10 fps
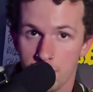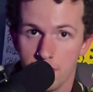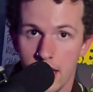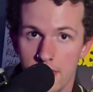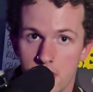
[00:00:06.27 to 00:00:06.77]
to
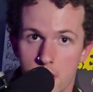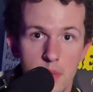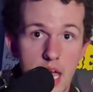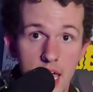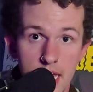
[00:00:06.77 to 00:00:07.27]
find
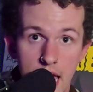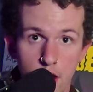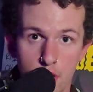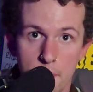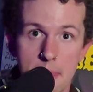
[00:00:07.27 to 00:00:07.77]
them, and
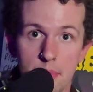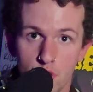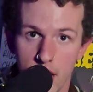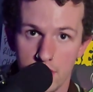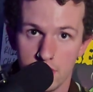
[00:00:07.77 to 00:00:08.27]
how to
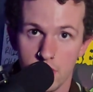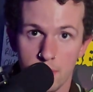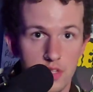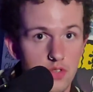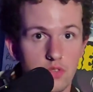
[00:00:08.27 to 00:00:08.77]
memorize
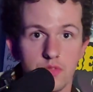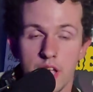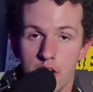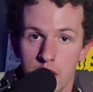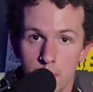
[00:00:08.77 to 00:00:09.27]
them. This is
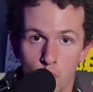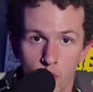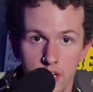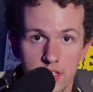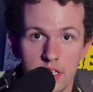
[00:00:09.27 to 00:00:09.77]
very
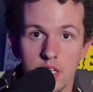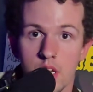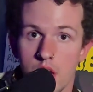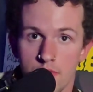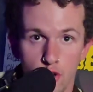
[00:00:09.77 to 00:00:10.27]
important to
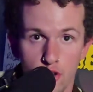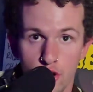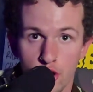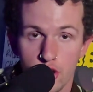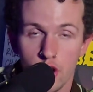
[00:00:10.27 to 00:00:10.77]
further
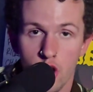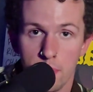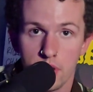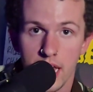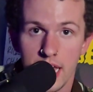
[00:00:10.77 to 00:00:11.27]
your
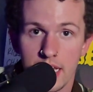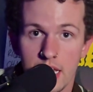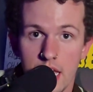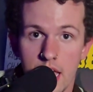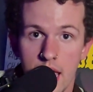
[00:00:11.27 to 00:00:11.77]
guitar playing,
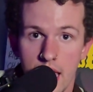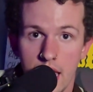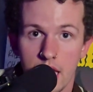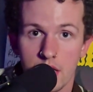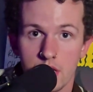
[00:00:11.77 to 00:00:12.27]

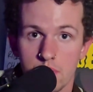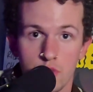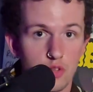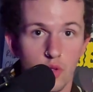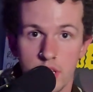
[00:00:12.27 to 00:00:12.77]
and
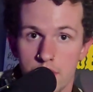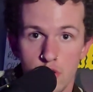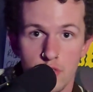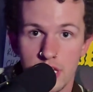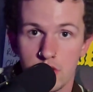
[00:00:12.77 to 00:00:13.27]
there's only a
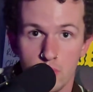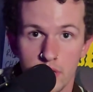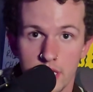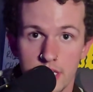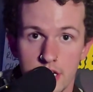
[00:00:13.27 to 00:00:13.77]
few things you
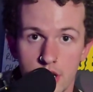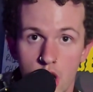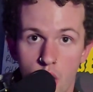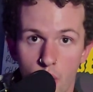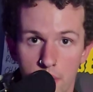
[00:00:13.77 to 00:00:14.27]
really need to
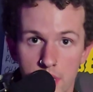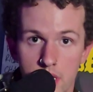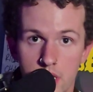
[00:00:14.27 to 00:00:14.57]
know.